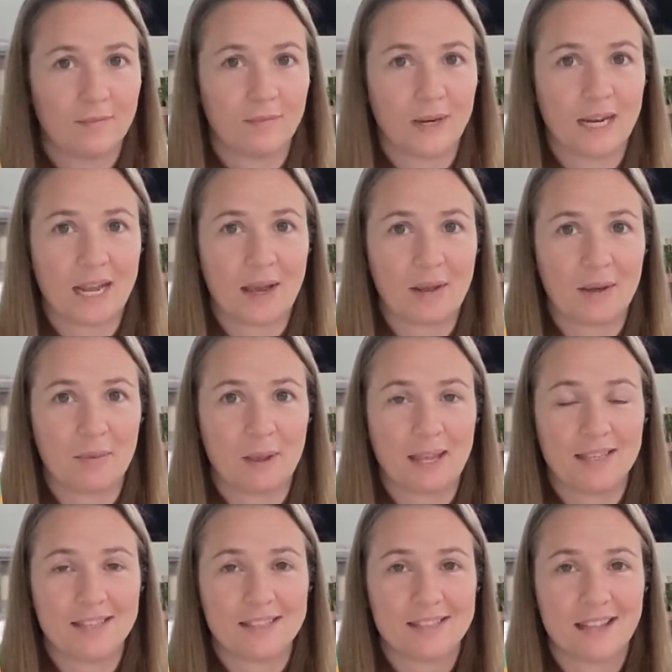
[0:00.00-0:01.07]
break out your
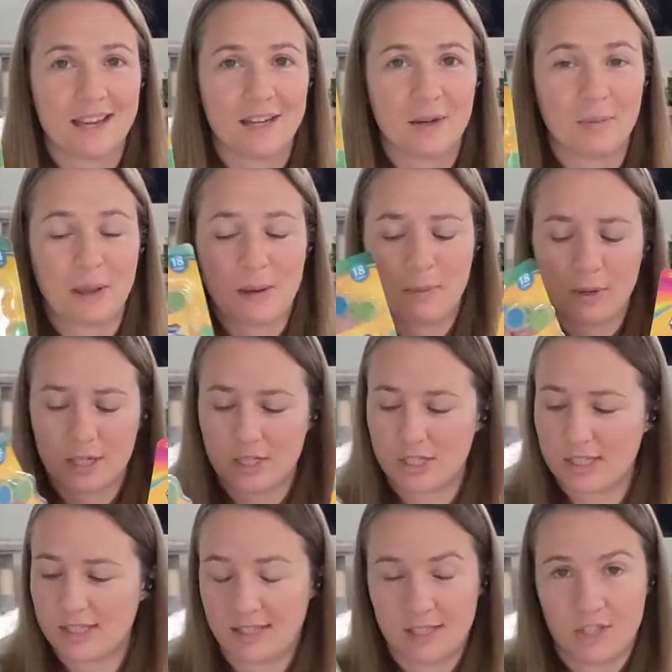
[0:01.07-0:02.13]
paints and your
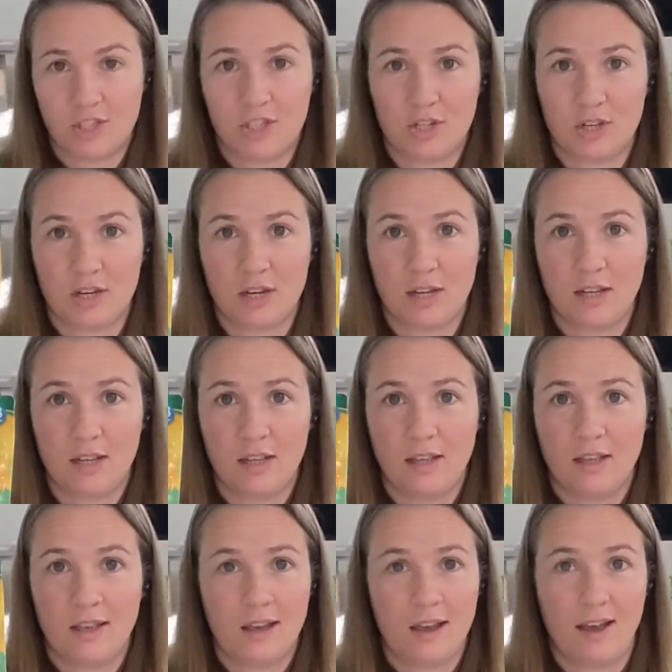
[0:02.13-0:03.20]
paintbrushes. This should
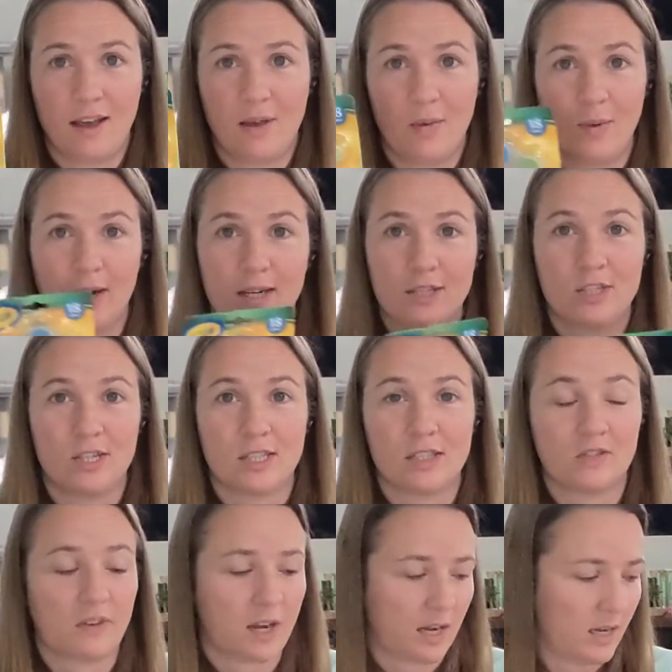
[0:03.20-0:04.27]
work
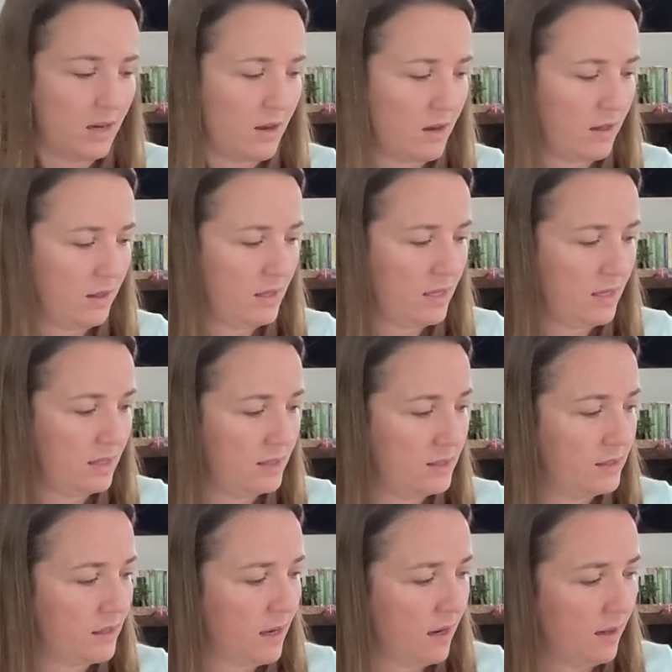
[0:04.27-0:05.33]
just fine on
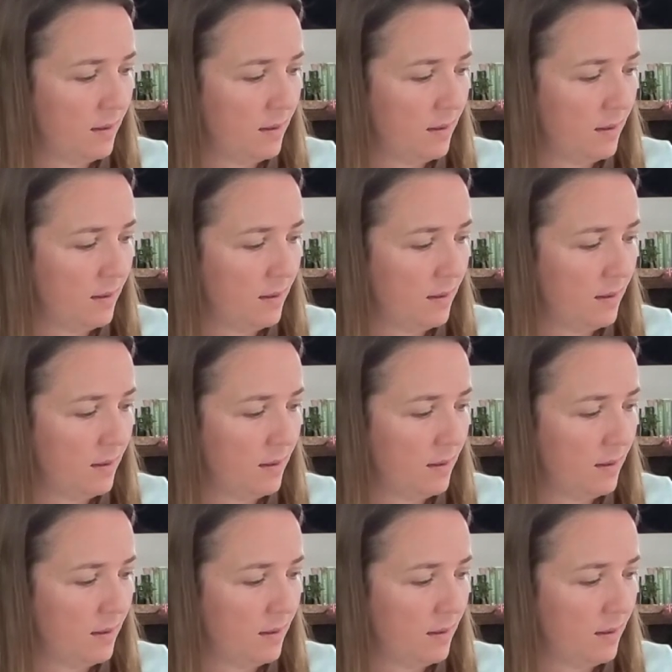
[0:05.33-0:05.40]
these